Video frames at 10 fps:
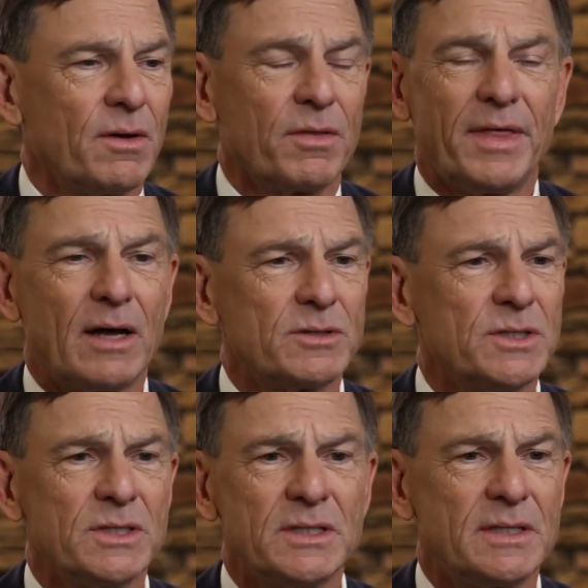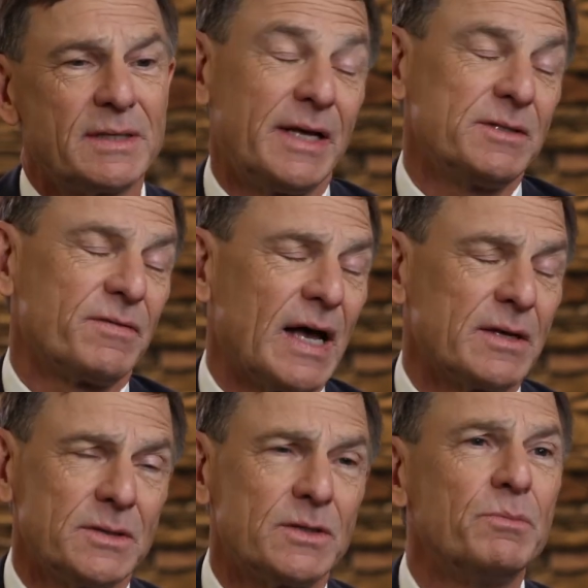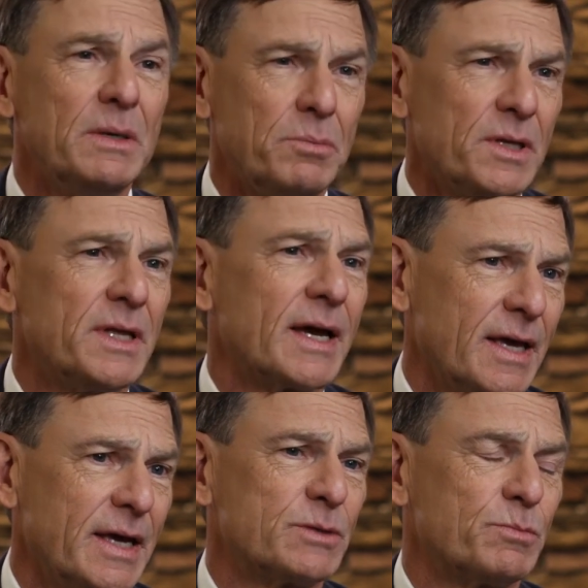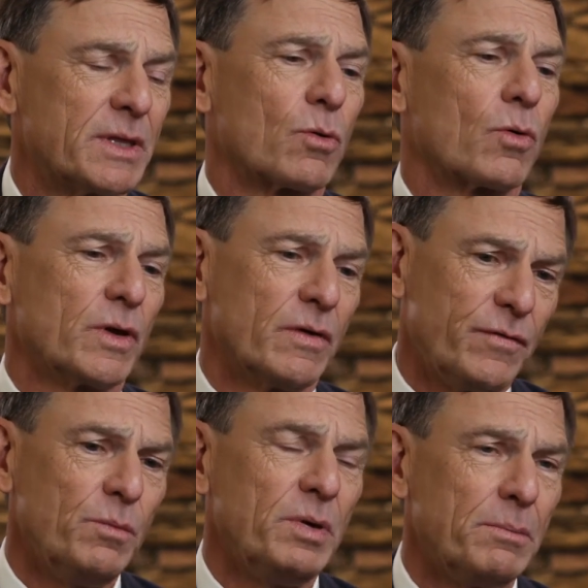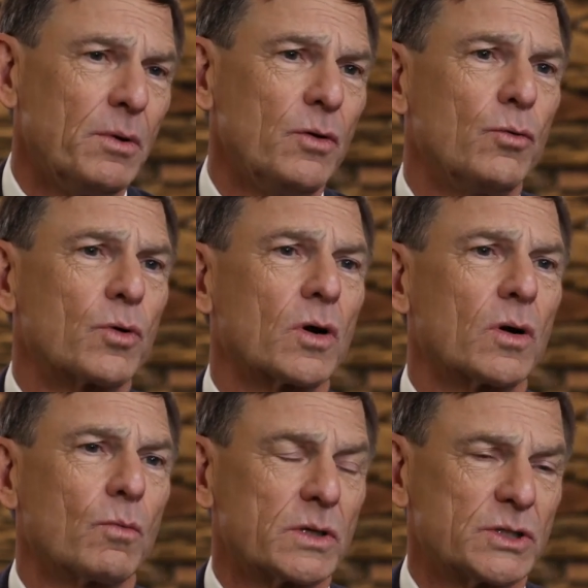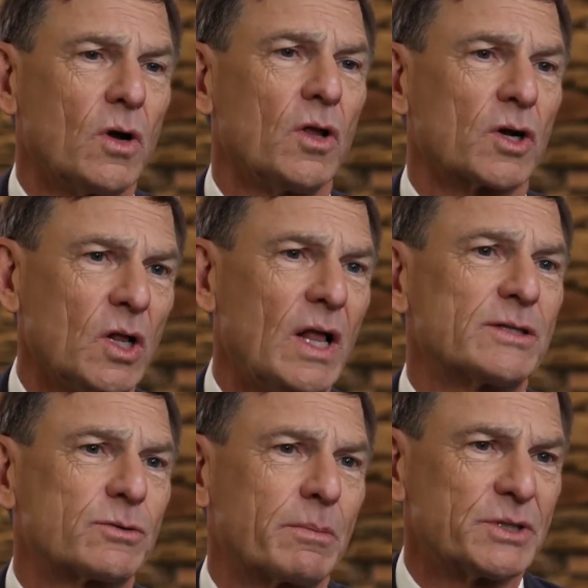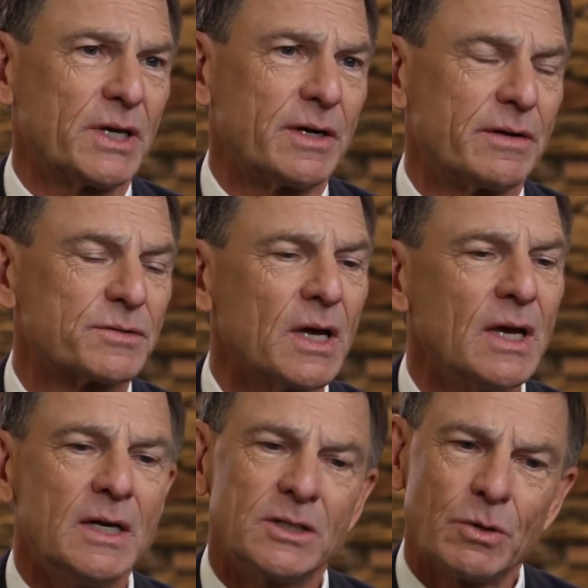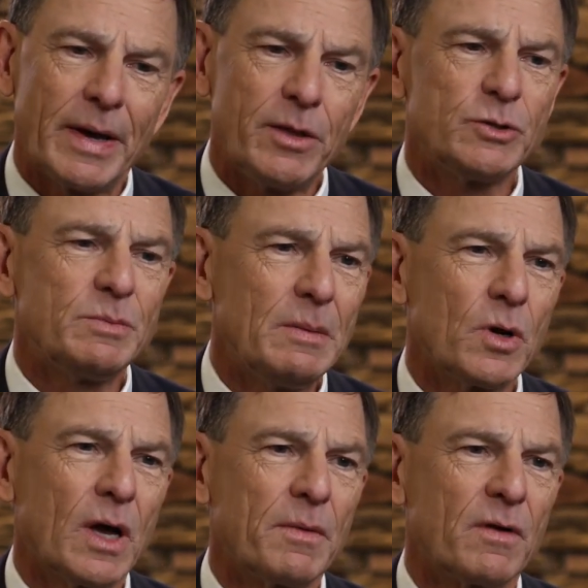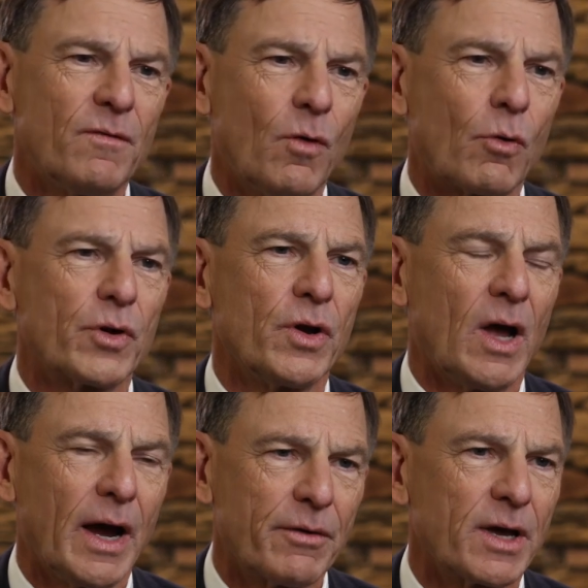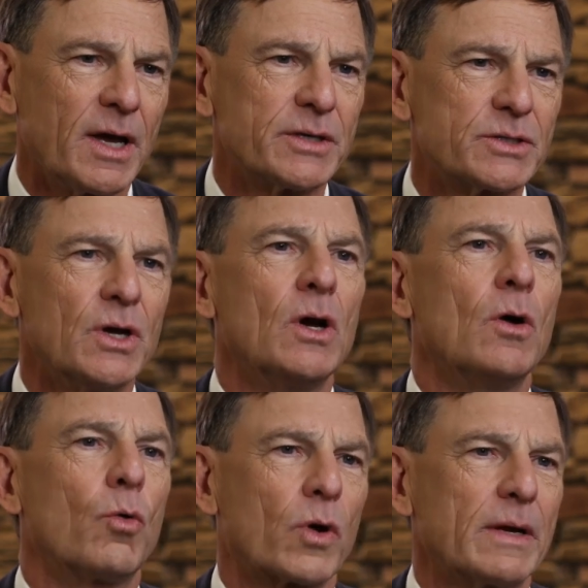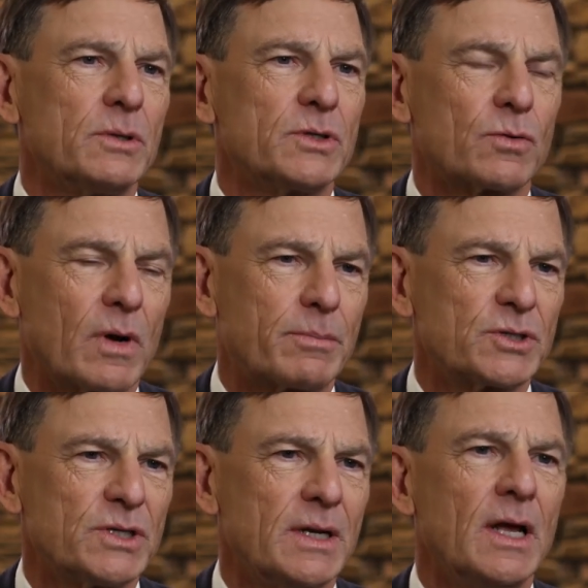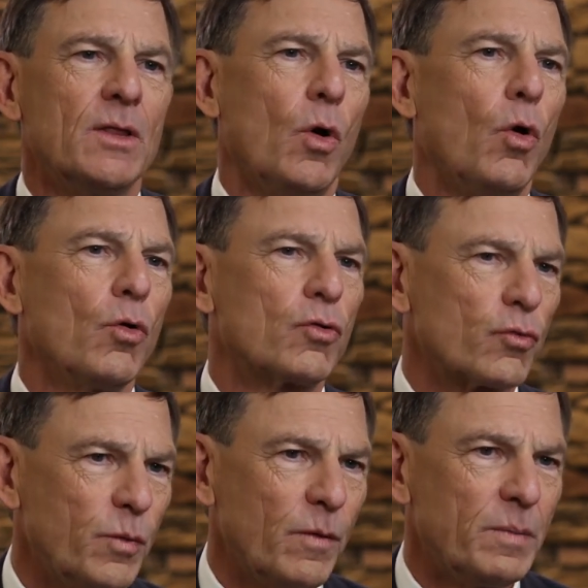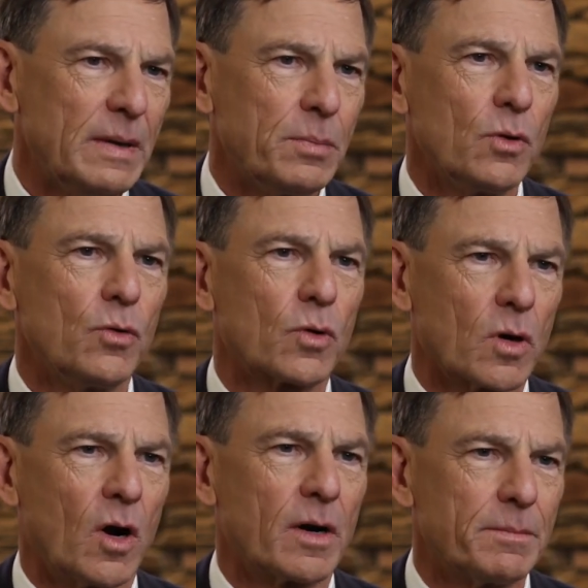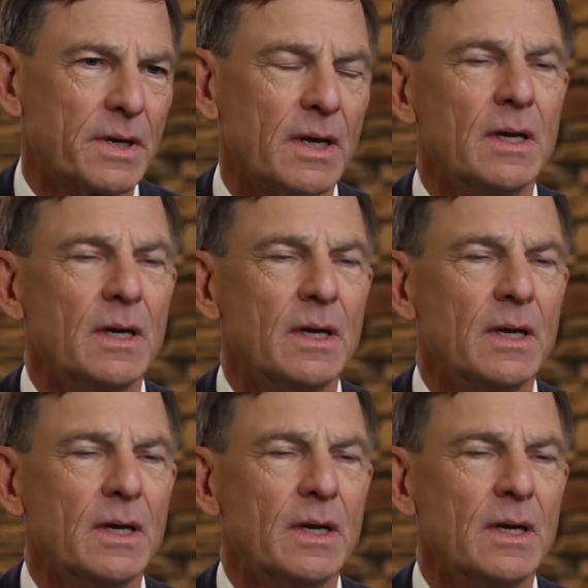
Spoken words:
thousands and tens of thousands of people in that case, but there were only a few people who were what's called our class representatives. So by those people coming forward and hiring us, we're able to represent the whole group of people who were harmed.